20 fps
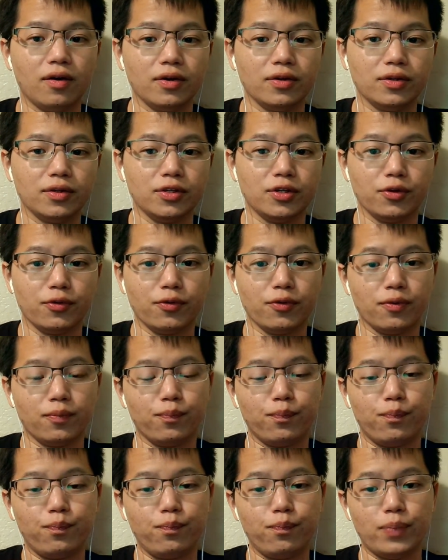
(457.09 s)
your
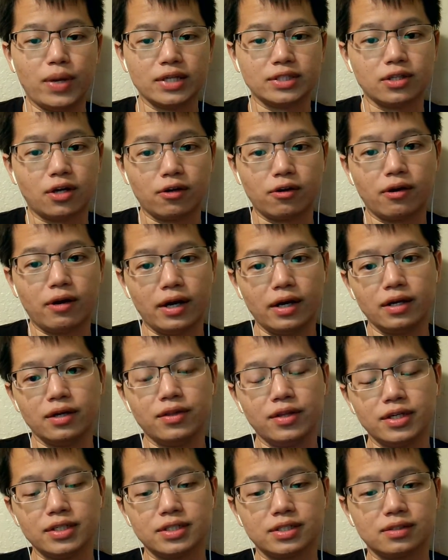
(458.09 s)
best ROI in
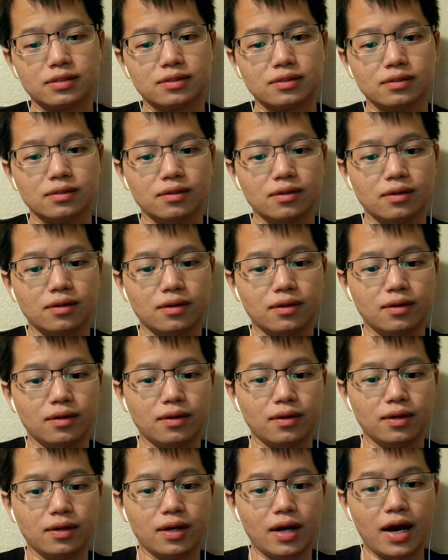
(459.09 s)
this
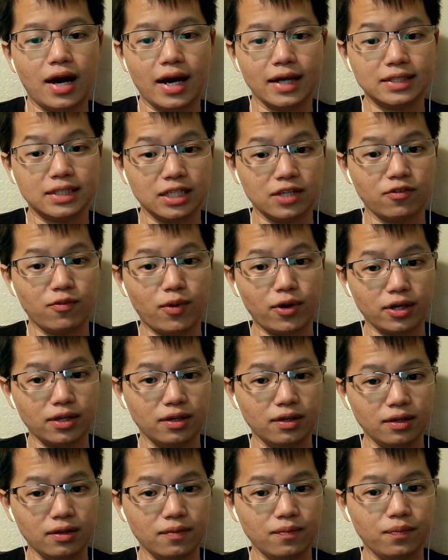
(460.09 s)
high ticket
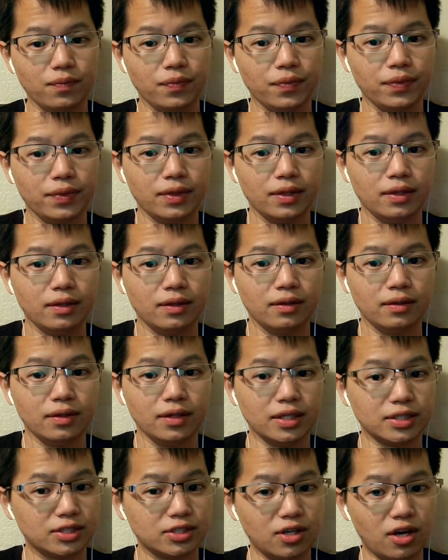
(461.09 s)
marketing
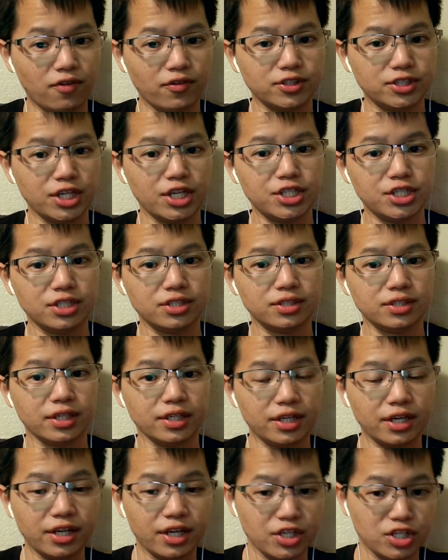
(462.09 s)
is conversations and
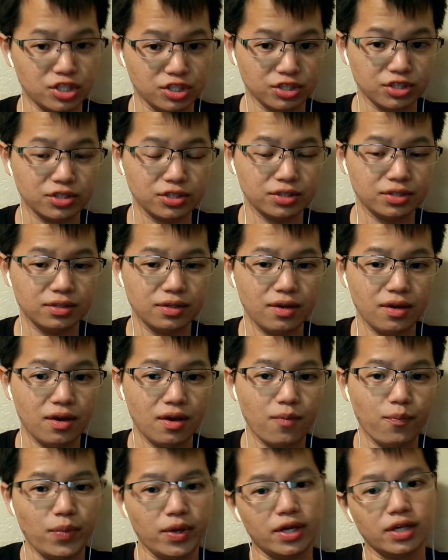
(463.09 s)
connections.
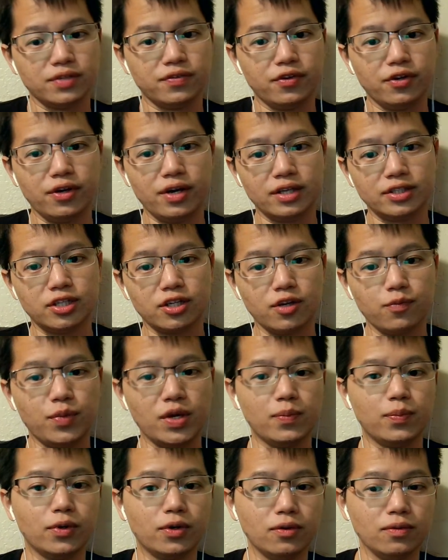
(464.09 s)
Because if you're not talking to
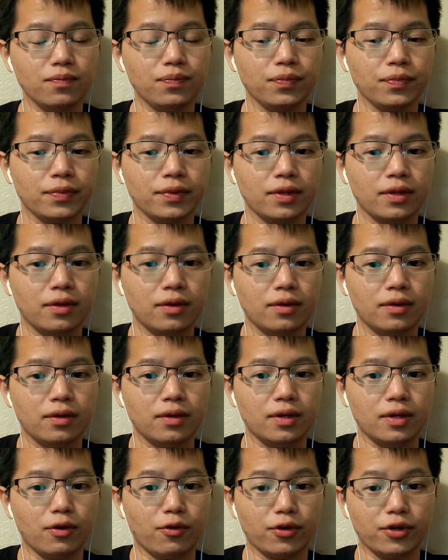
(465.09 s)
people,
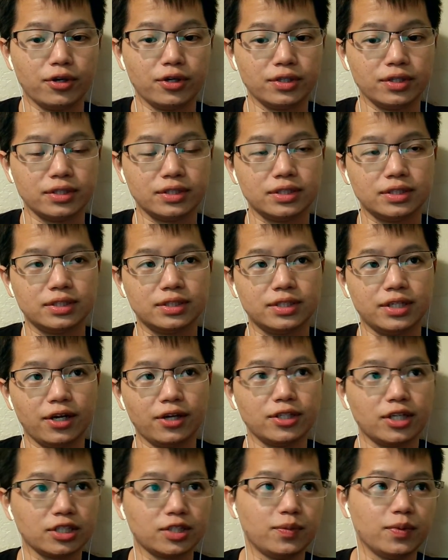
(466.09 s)
or you're scared to
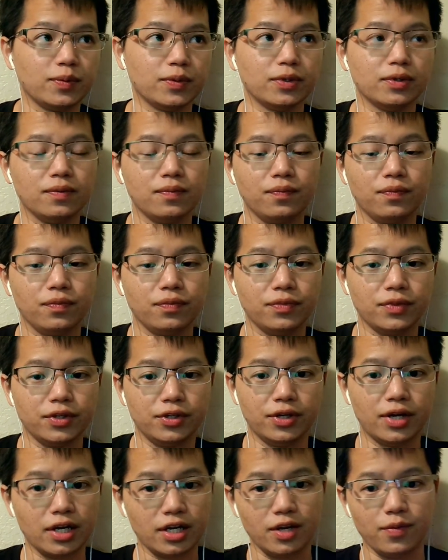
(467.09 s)
talk to people, then you're
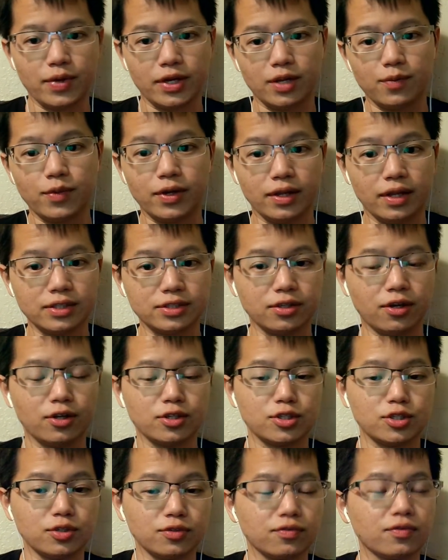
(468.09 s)
not going to make any money. That's the honest
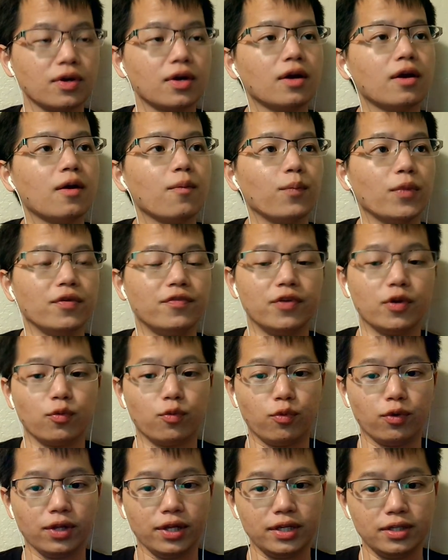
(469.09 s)
truth. But if you're
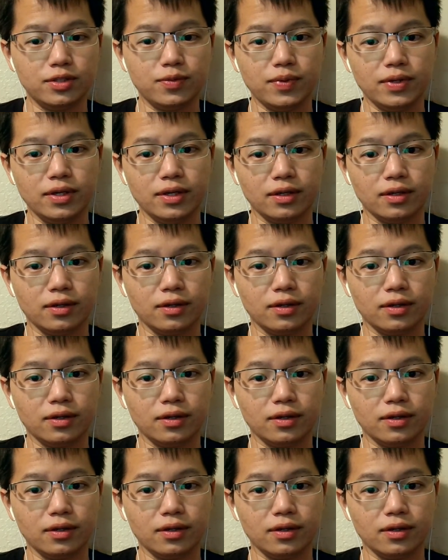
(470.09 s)
willing to